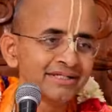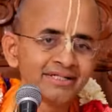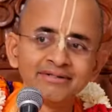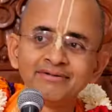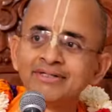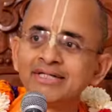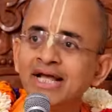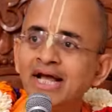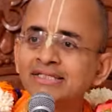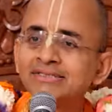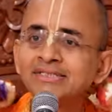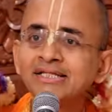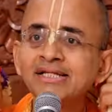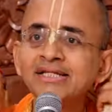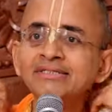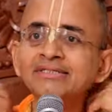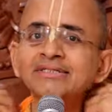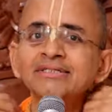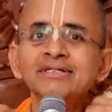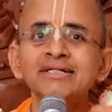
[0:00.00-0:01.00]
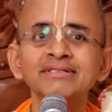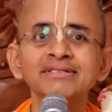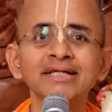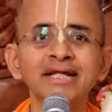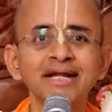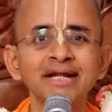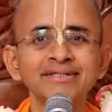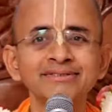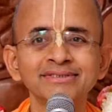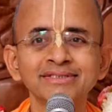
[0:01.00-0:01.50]
You know, they will cancel each other's
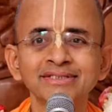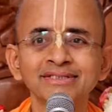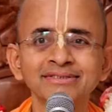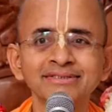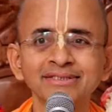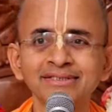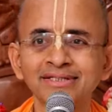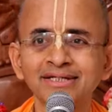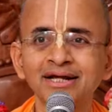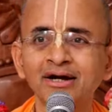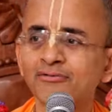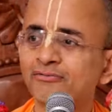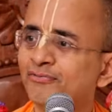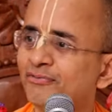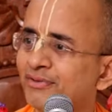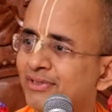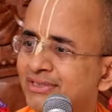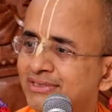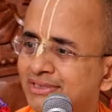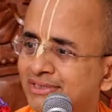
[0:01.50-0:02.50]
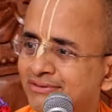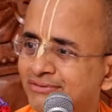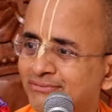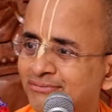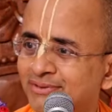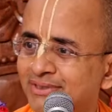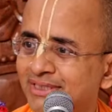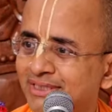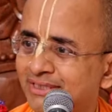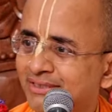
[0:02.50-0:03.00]
energy, isn't it? How foolish it
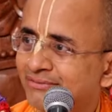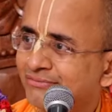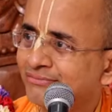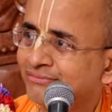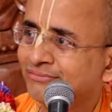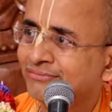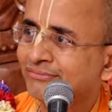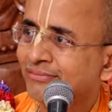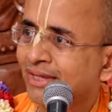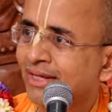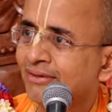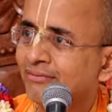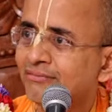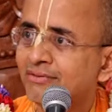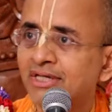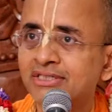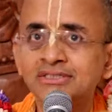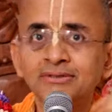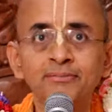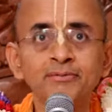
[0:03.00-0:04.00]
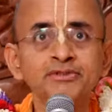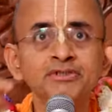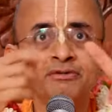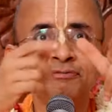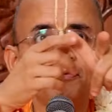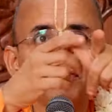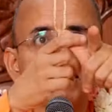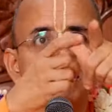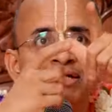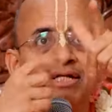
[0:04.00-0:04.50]
would be. Huh? We are
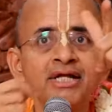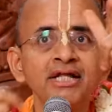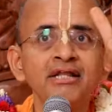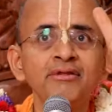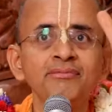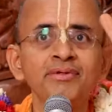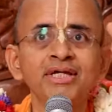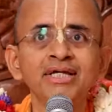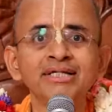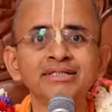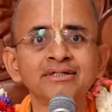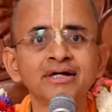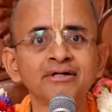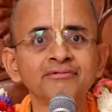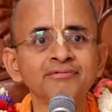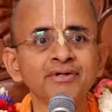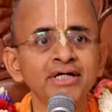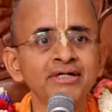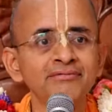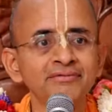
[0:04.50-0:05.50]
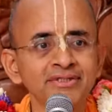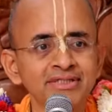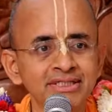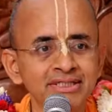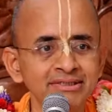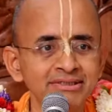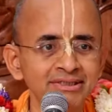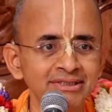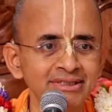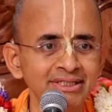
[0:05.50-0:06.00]
supposed to fight the enemy, not fight
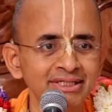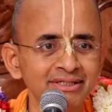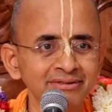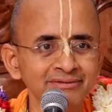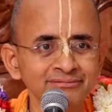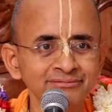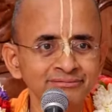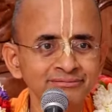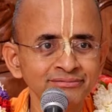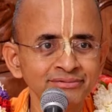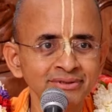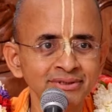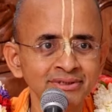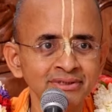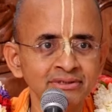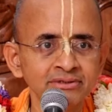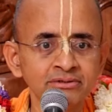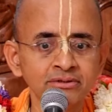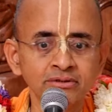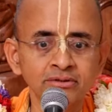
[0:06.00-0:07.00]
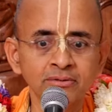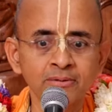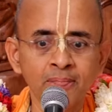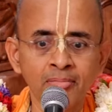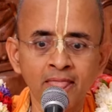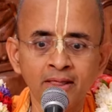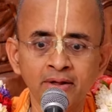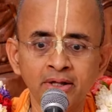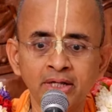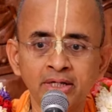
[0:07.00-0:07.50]
with each other. So
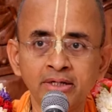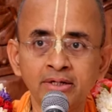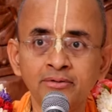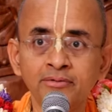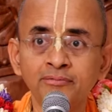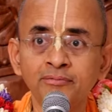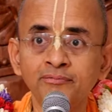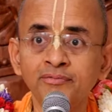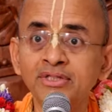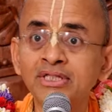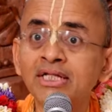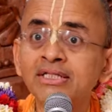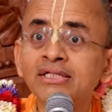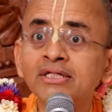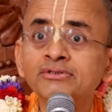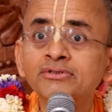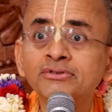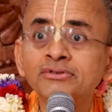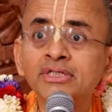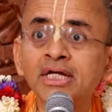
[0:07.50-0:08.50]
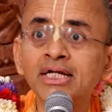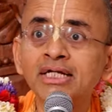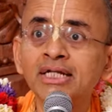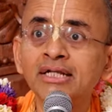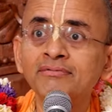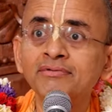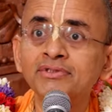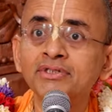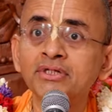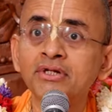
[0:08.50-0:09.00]
uh, within the
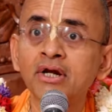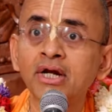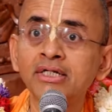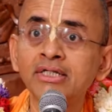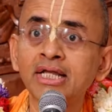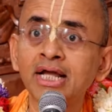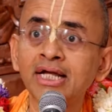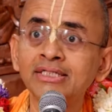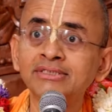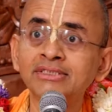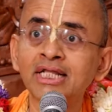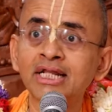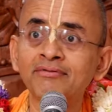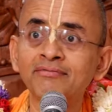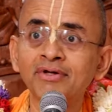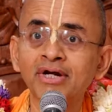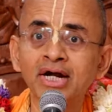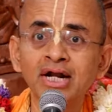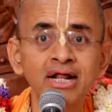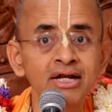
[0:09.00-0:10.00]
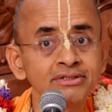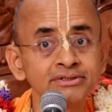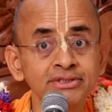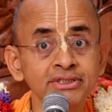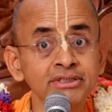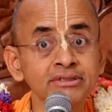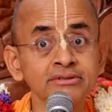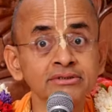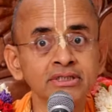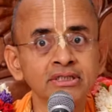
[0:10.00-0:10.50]
society, we should not cancel our
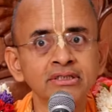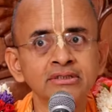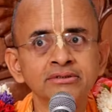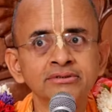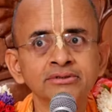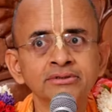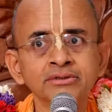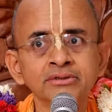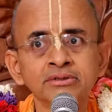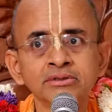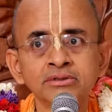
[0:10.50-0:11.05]
energies. Huh?